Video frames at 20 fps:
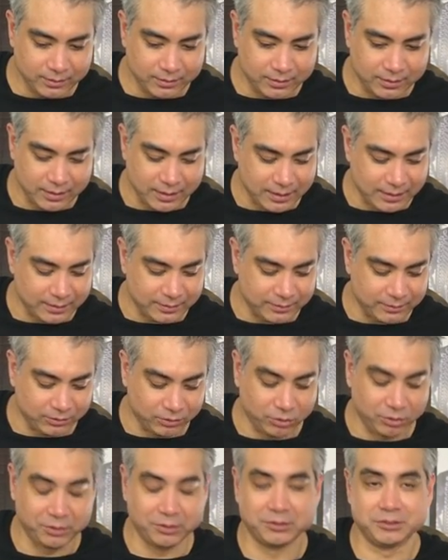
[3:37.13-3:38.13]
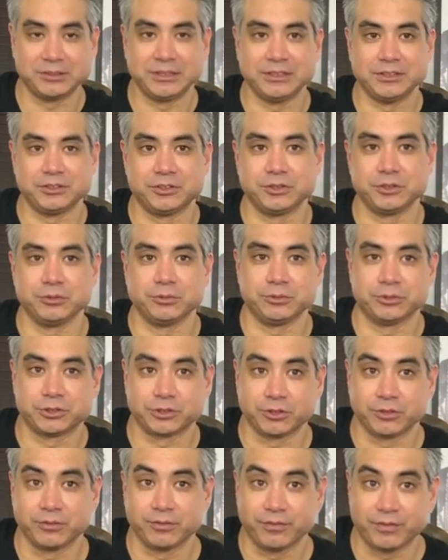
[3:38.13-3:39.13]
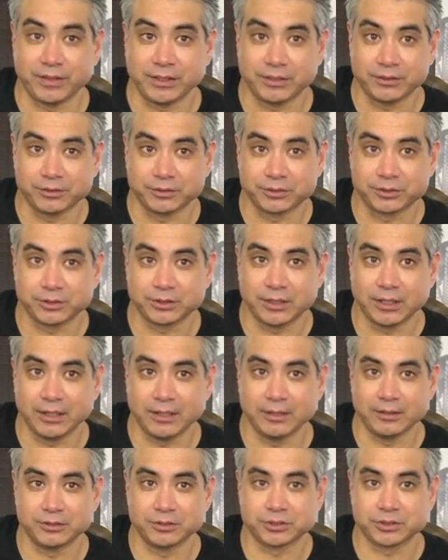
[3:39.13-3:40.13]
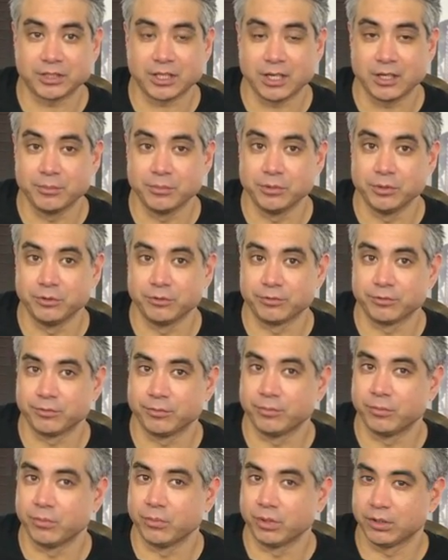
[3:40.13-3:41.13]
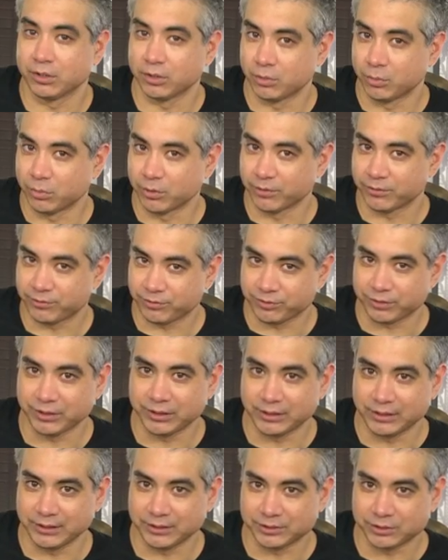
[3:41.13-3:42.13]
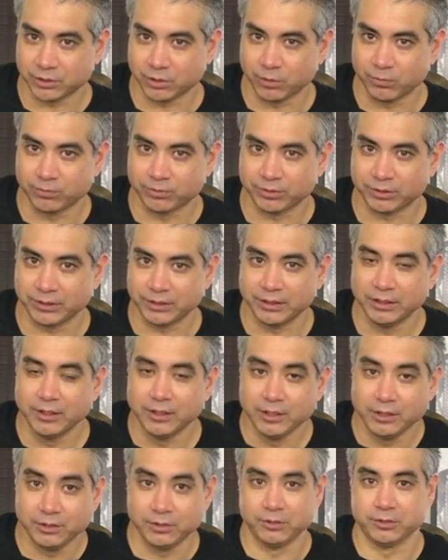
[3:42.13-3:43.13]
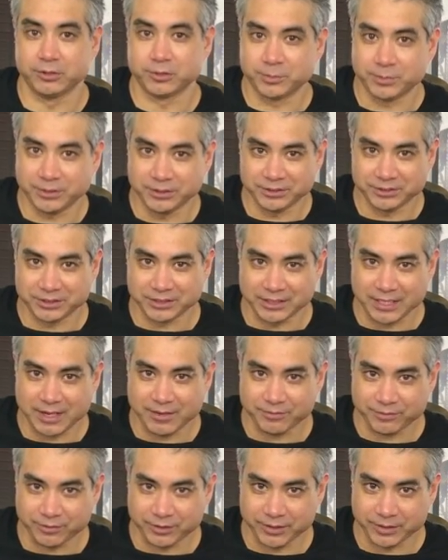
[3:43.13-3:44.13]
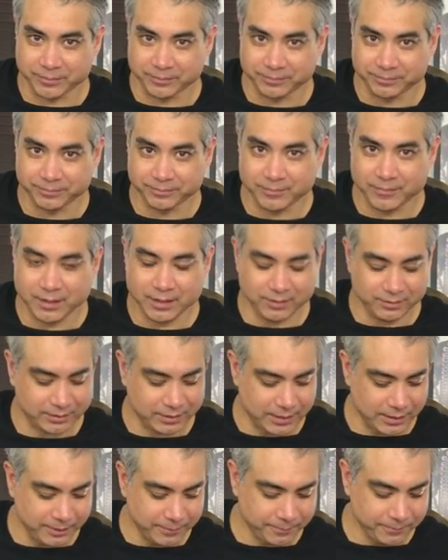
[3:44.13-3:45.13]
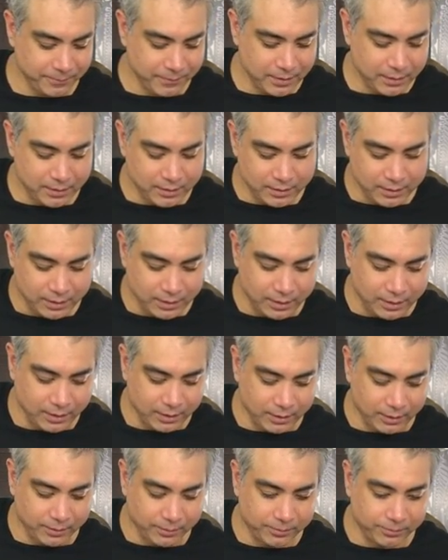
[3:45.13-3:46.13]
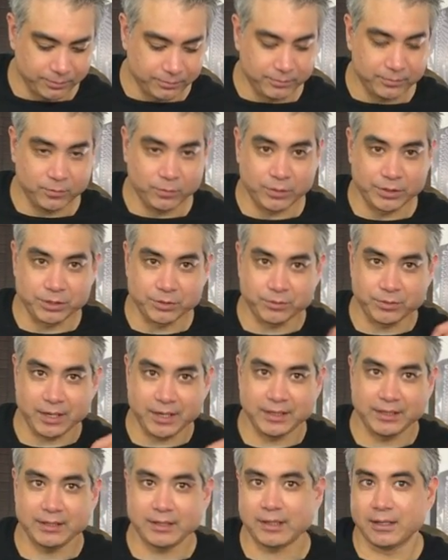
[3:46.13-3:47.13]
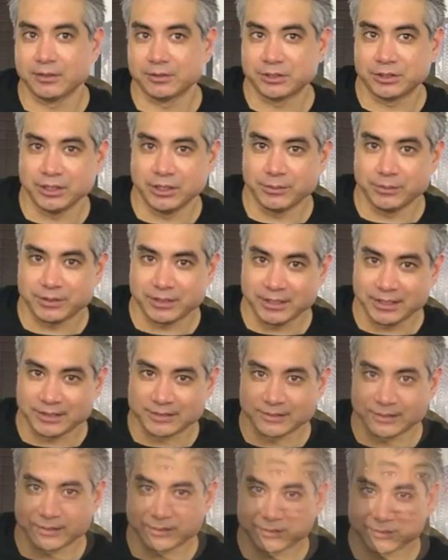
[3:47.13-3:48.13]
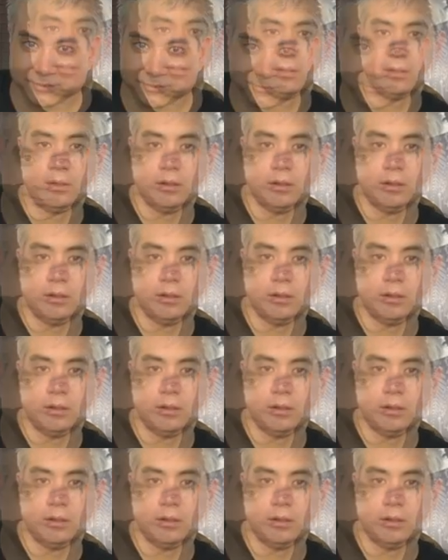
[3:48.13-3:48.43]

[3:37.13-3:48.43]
that loyalty to certain fingers and just kind of move a little more freely. So hopefully you're experiencing that freedom. Okay, when you're ready, I'll see you at the next lesson.